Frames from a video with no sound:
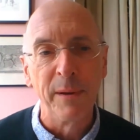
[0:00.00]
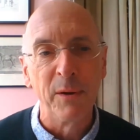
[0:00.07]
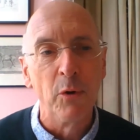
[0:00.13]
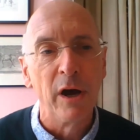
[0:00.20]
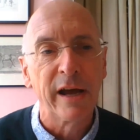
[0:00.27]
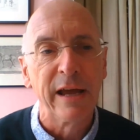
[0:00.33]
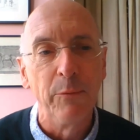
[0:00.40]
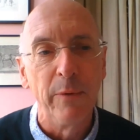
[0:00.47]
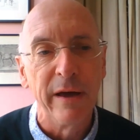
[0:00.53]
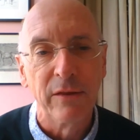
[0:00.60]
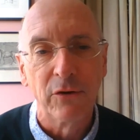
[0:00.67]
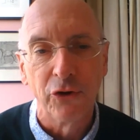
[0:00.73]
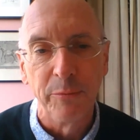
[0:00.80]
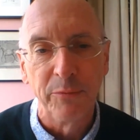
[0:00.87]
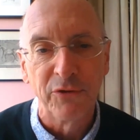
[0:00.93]
it'd be working
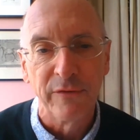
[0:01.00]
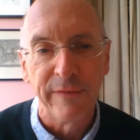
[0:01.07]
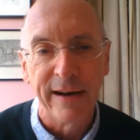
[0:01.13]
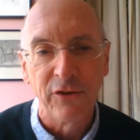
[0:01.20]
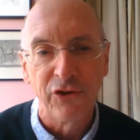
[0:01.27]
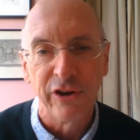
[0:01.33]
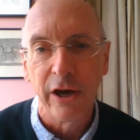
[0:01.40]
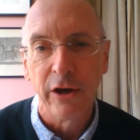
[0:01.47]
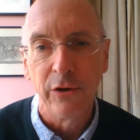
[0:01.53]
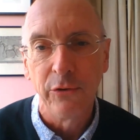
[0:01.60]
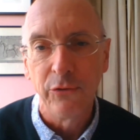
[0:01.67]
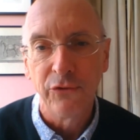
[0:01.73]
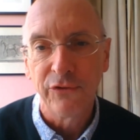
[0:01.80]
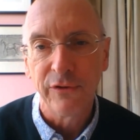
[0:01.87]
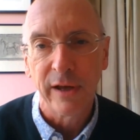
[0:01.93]
with groups of
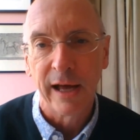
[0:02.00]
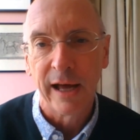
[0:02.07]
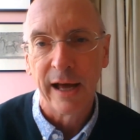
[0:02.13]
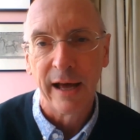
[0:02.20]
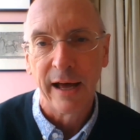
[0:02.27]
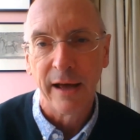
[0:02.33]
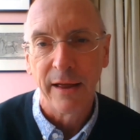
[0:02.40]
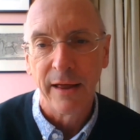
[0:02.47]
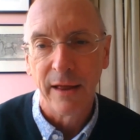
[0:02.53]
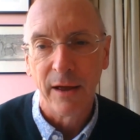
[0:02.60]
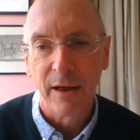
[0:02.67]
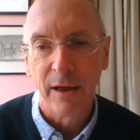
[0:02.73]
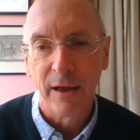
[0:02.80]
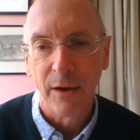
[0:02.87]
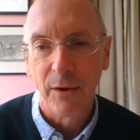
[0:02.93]
NGOs.
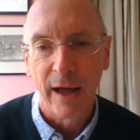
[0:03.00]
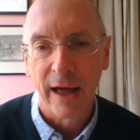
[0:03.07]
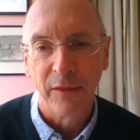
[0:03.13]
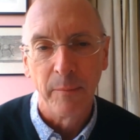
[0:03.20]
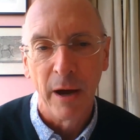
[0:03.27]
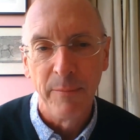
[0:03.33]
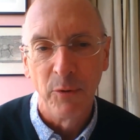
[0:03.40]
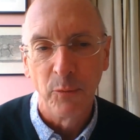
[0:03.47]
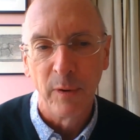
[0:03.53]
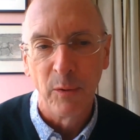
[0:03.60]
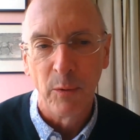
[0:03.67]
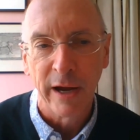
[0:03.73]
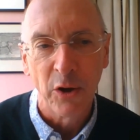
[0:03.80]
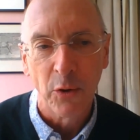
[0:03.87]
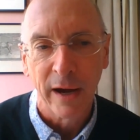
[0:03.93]
At the moment, we're
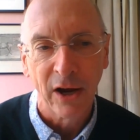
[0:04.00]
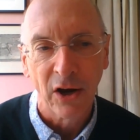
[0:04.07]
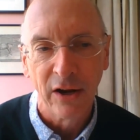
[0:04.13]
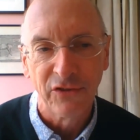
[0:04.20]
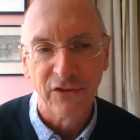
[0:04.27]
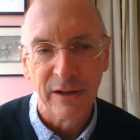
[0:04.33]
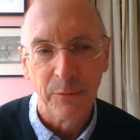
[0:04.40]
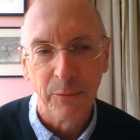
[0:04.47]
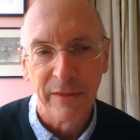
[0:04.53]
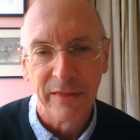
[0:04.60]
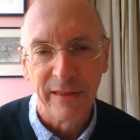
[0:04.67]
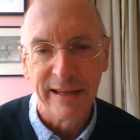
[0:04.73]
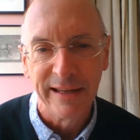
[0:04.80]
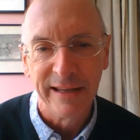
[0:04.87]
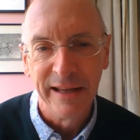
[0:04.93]
working quite closely with
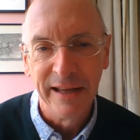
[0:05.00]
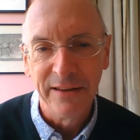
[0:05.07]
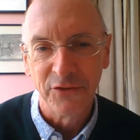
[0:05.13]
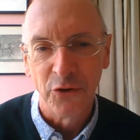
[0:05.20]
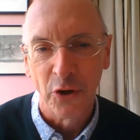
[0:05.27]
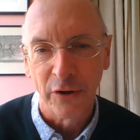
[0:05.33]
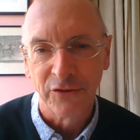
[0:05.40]
this is